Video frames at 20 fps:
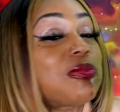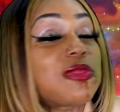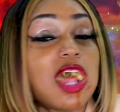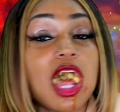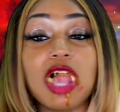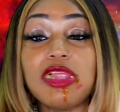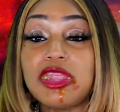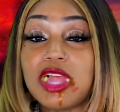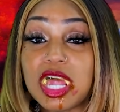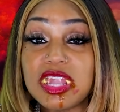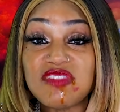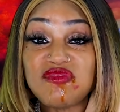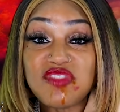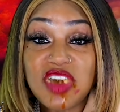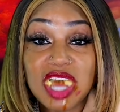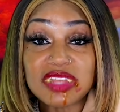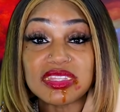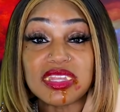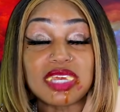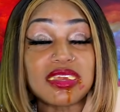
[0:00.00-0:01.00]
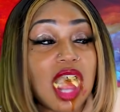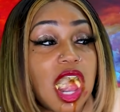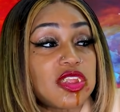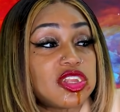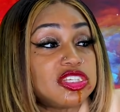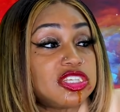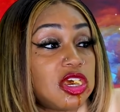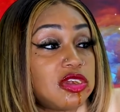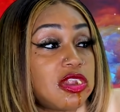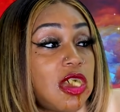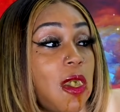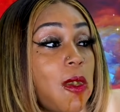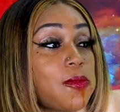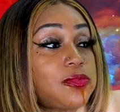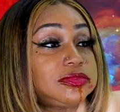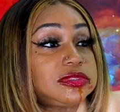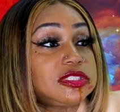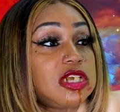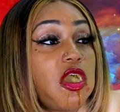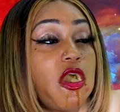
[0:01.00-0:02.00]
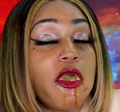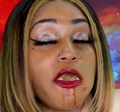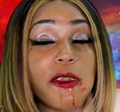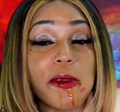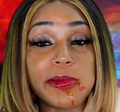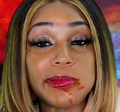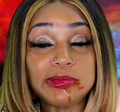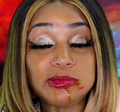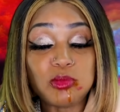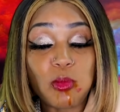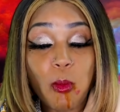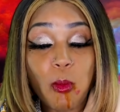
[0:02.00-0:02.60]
I love the fact that I got your shirt on, cause